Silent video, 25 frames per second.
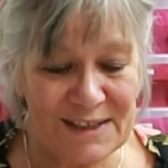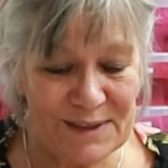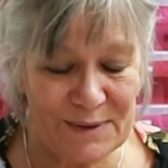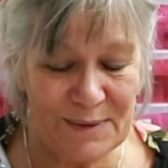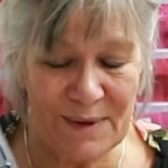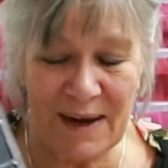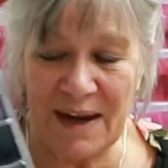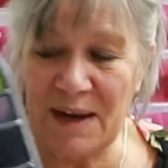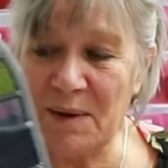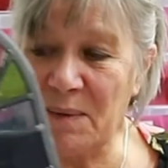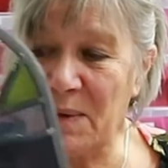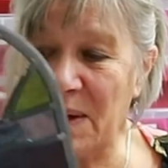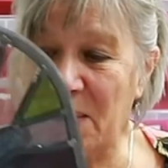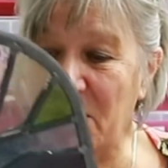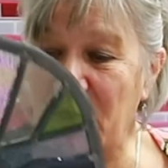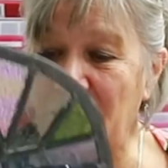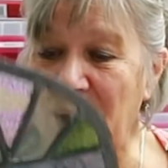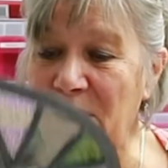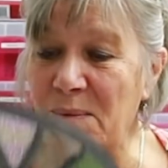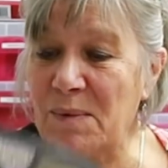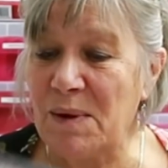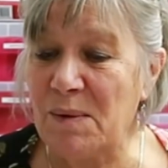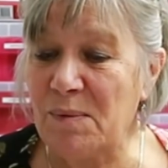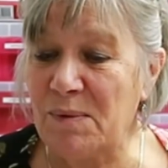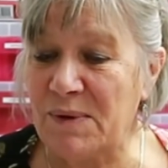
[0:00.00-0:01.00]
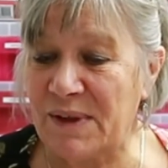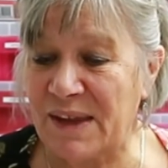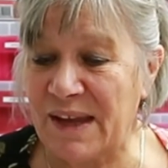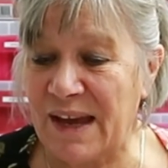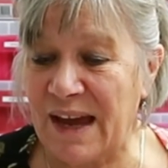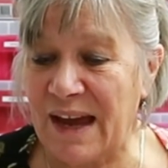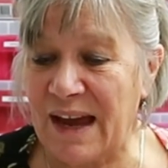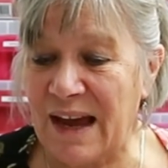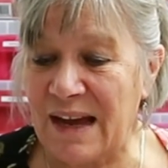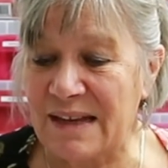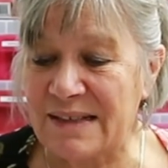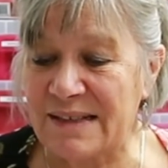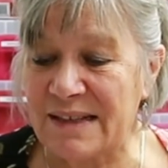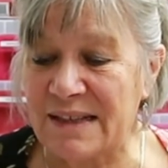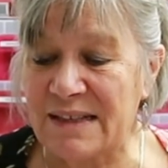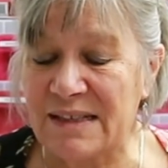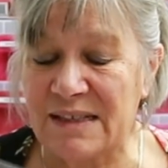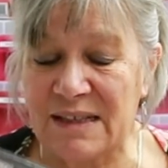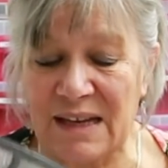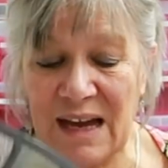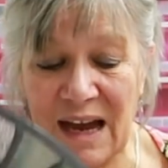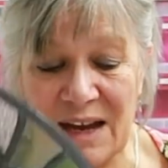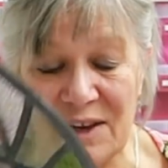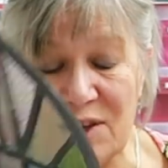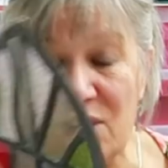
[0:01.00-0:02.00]
So anyway, when we were there,
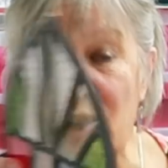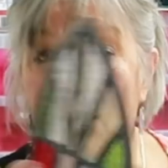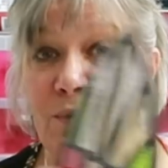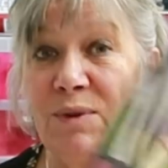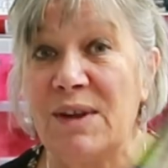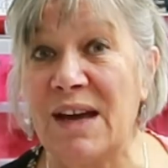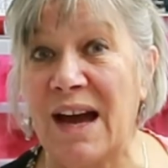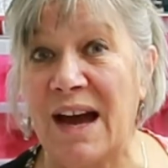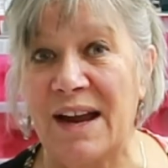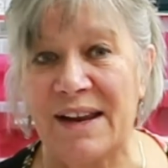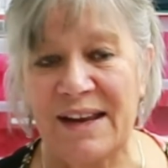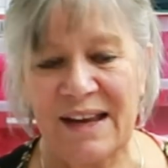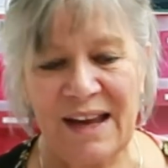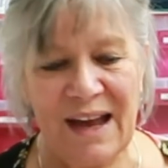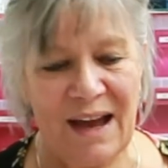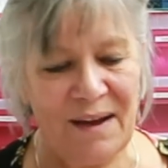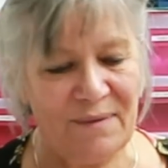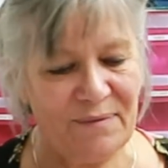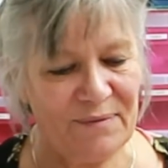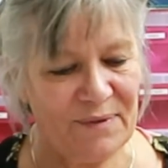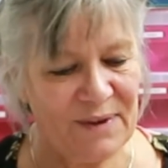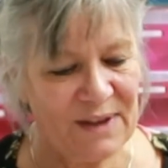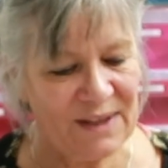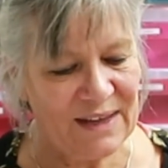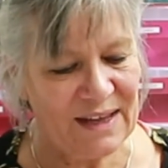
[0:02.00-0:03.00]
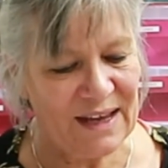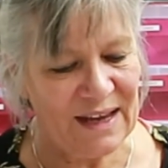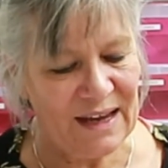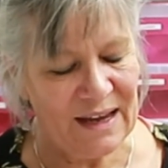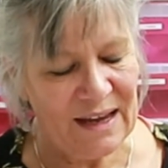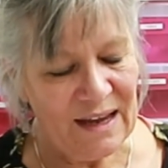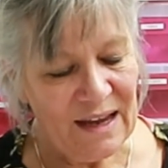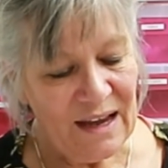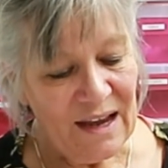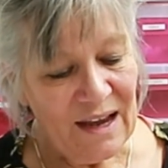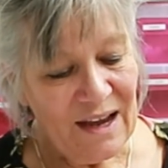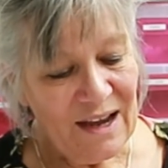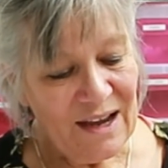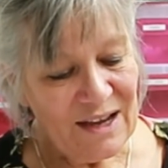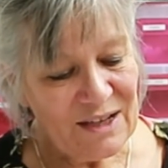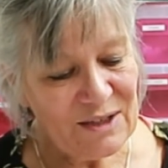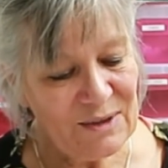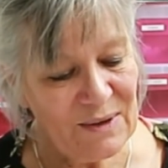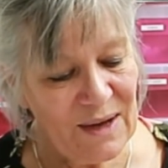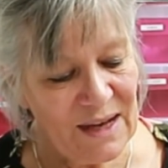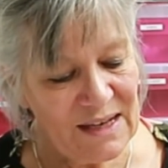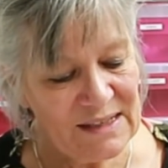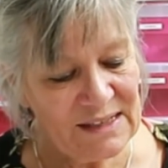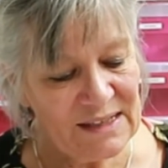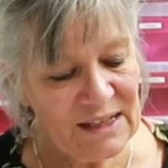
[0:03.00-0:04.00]
I knew they had a cafe there,
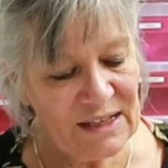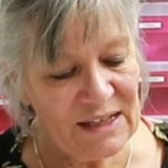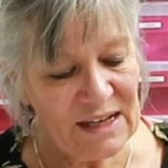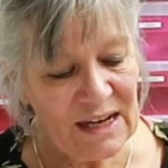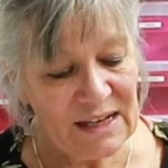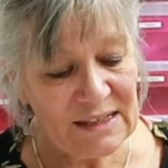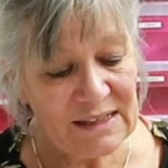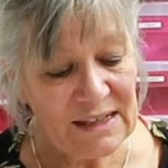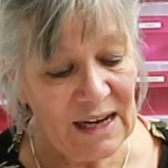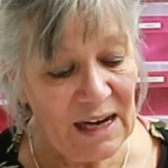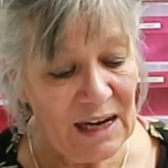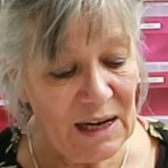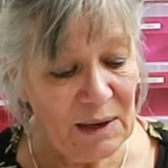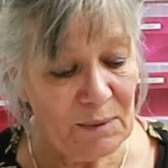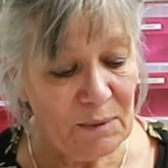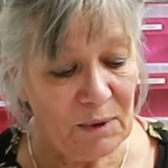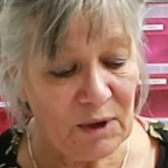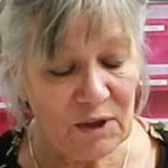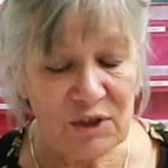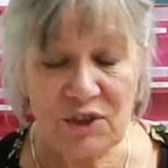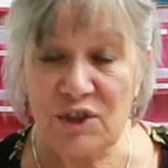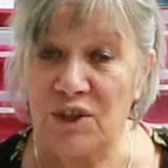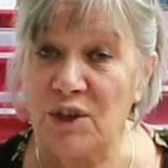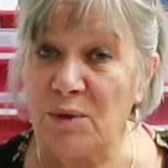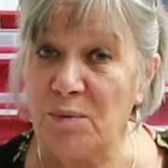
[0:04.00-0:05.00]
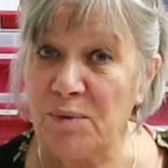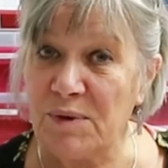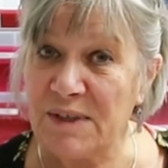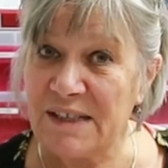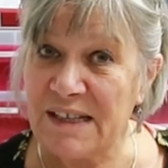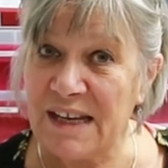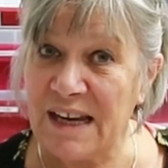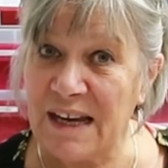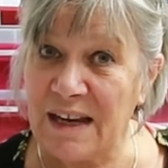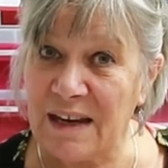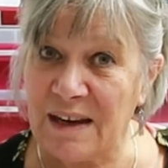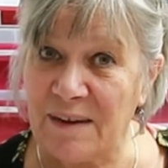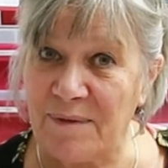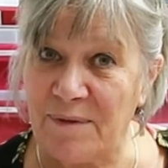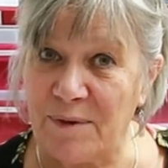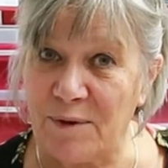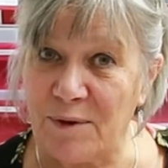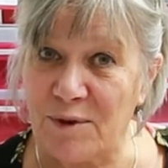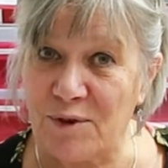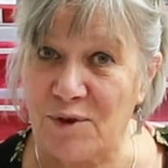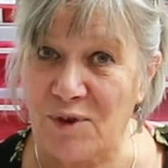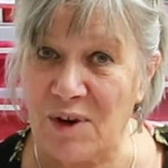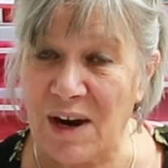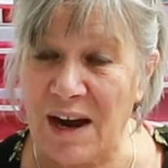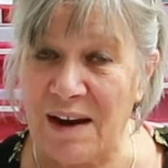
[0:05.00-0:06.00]
so I said, I'll tell you what, should we take her
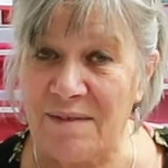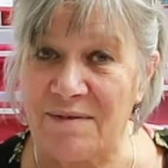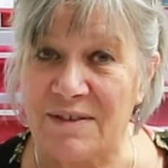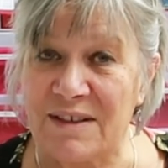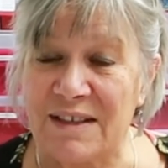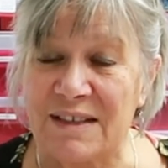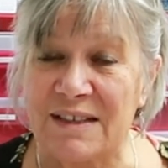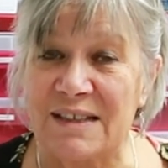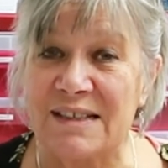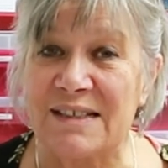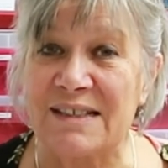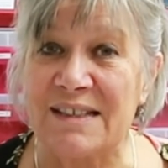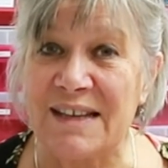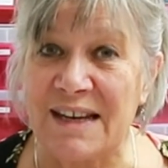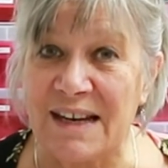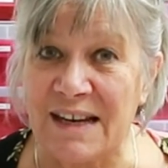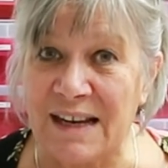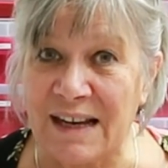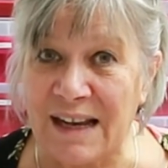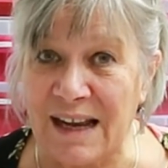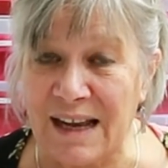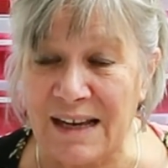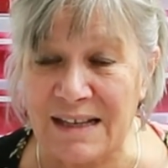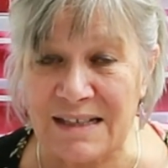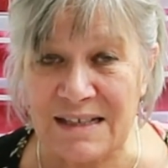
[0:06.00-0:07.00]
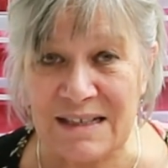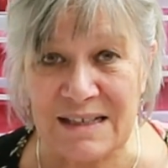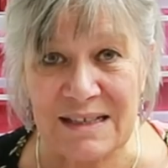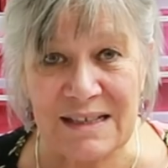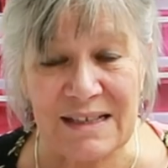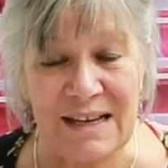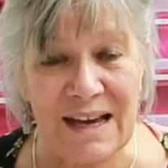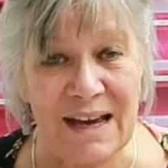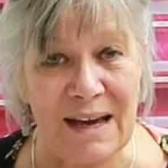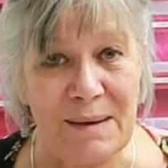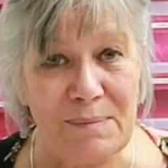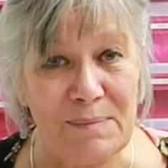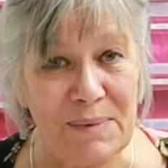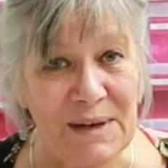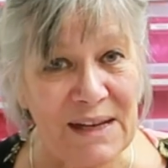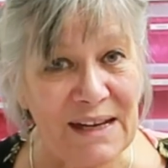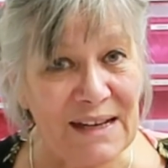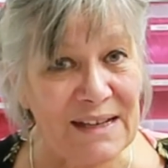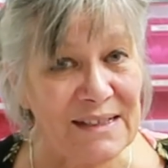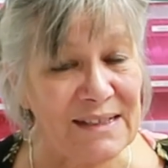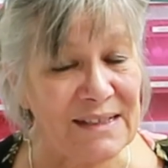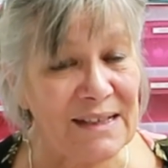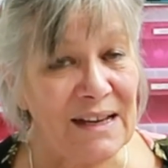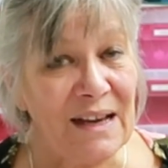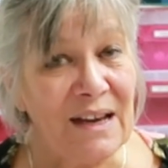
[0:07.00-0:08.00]
for a drive to the stained glass
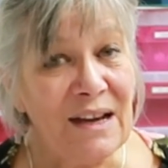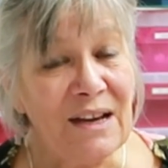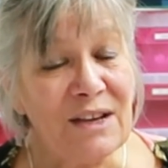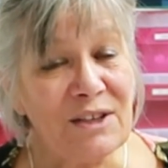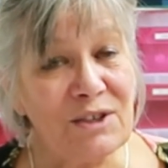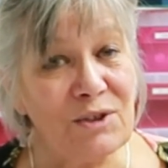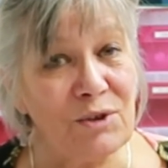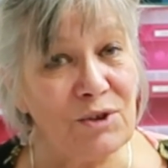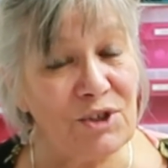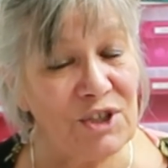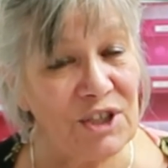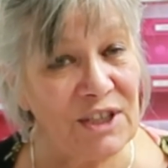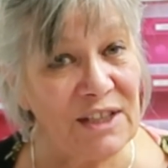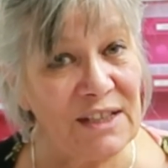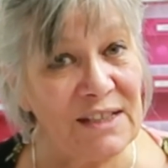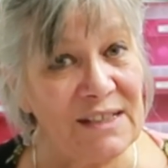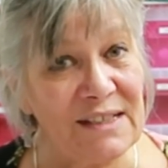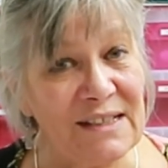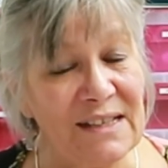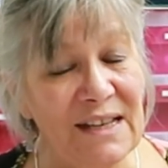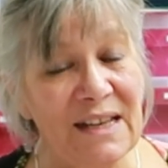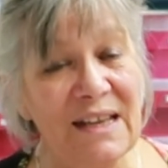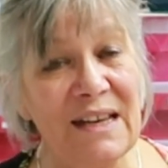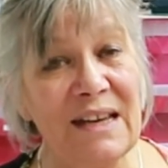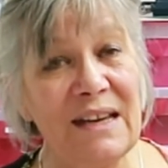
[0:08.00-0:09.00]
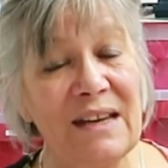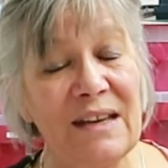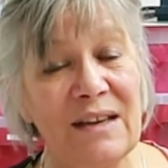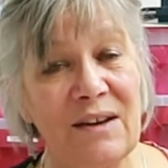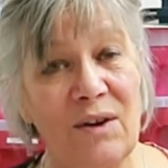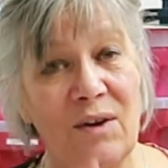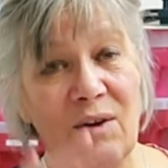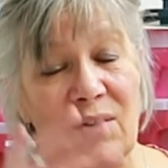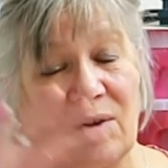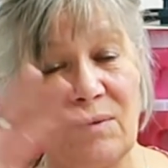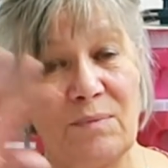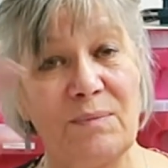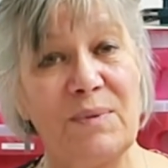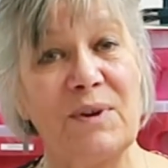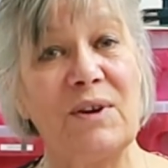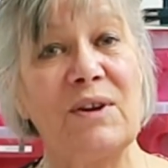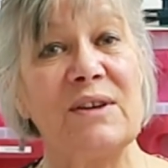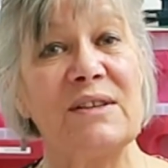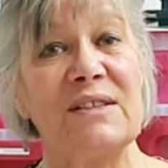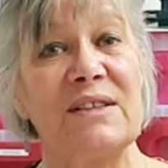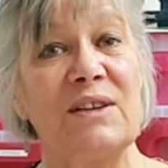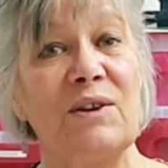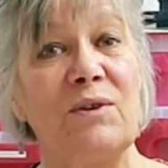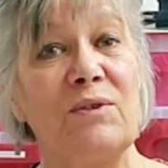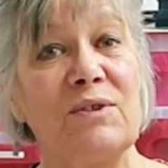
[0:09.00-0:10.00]
place so she can see,
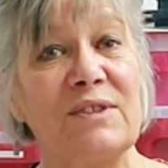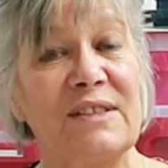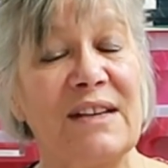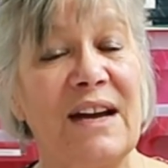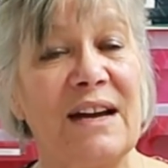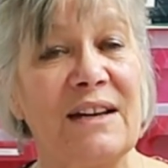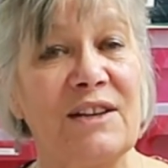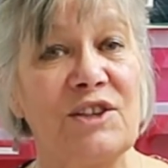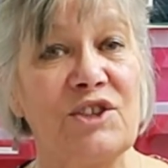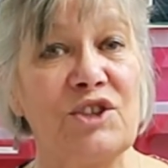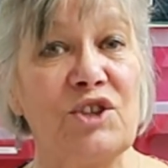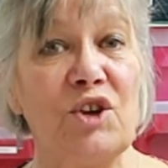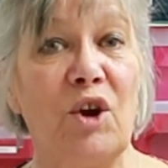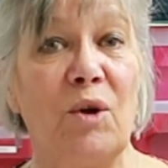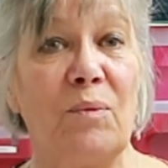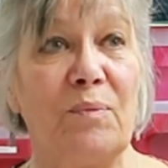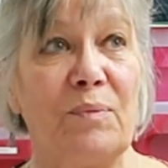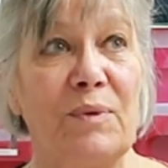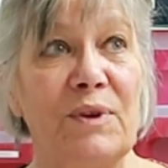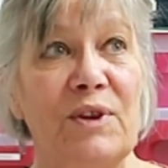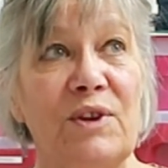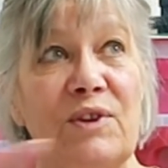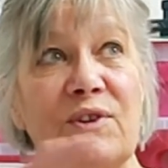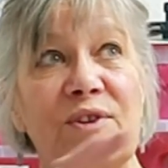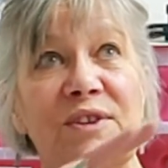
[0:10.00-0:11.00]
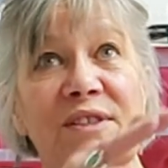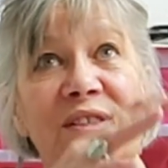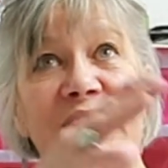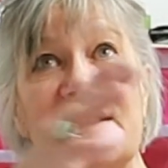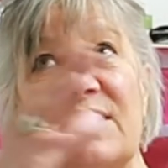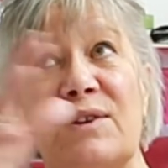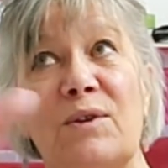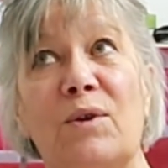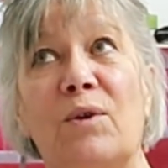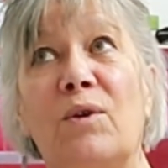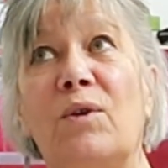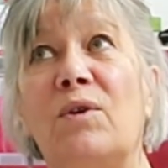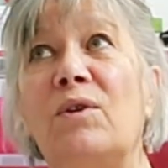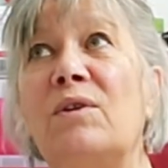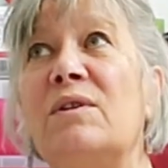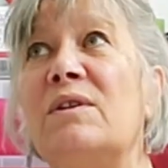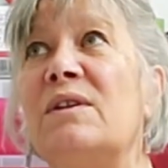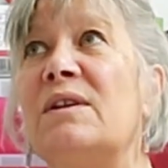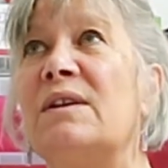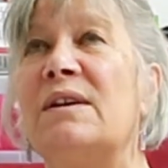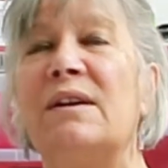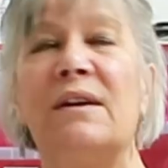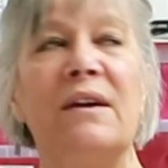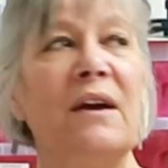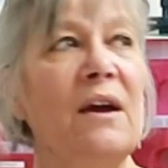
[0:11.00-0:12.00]
because they also had a shop and you could see
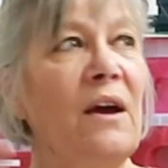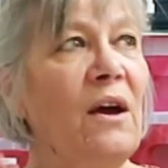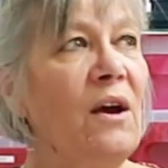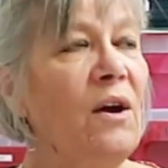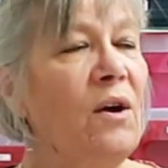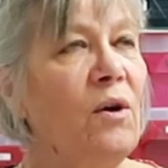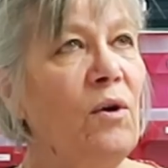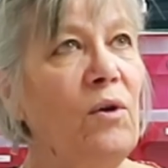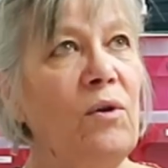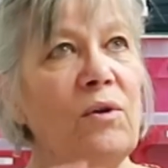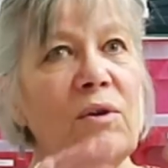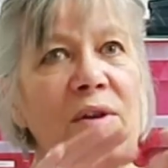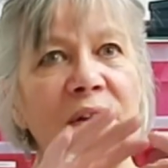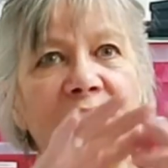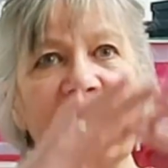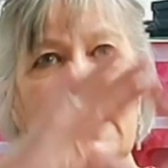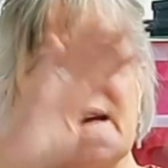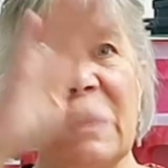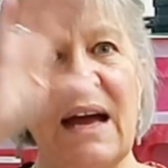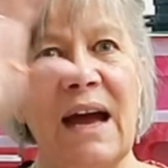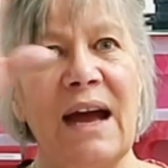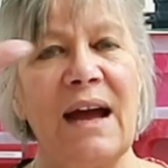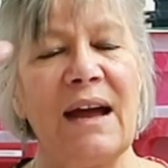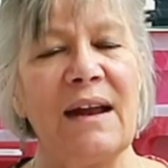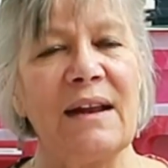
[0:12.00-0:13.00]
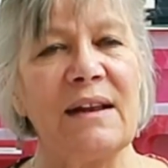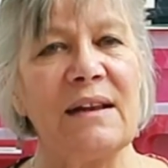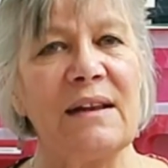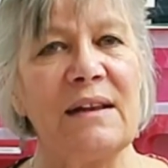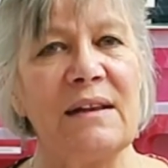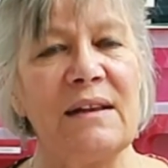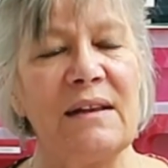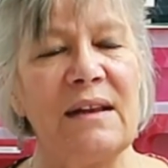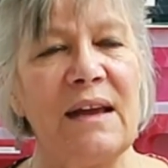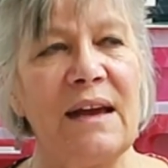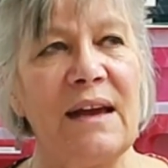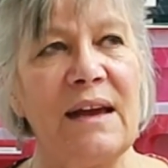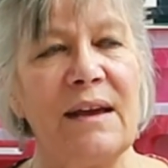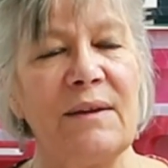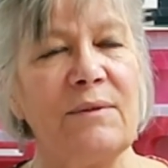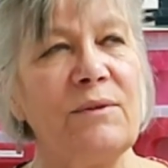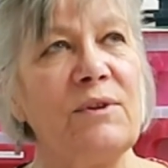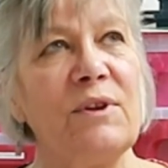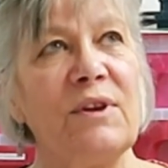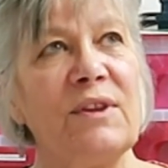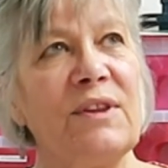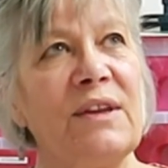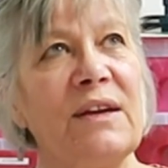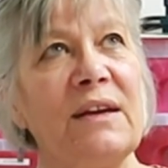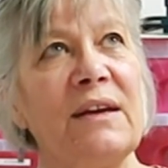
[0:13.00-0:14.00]
all the candle,
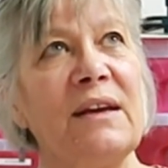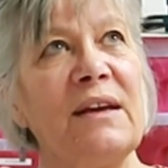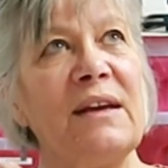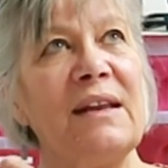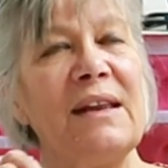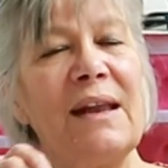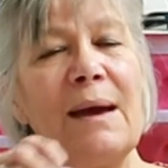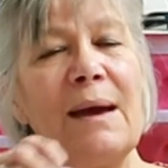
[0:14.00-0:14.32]
the